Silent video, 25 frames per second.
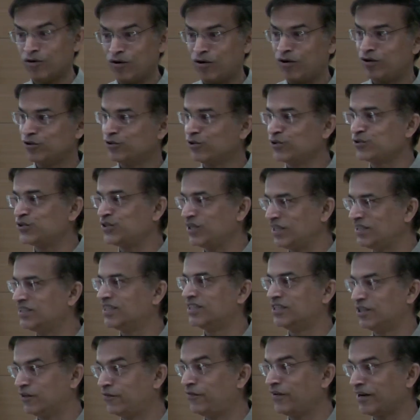All those things
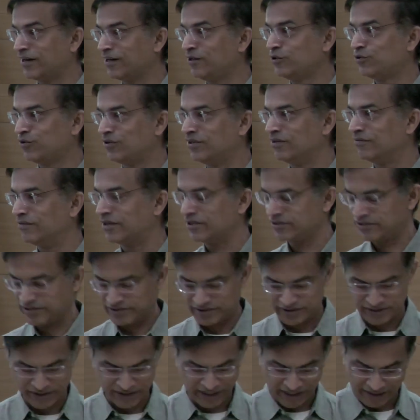are difficult to reverse
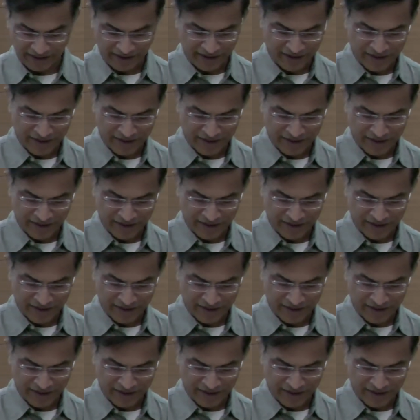engineer.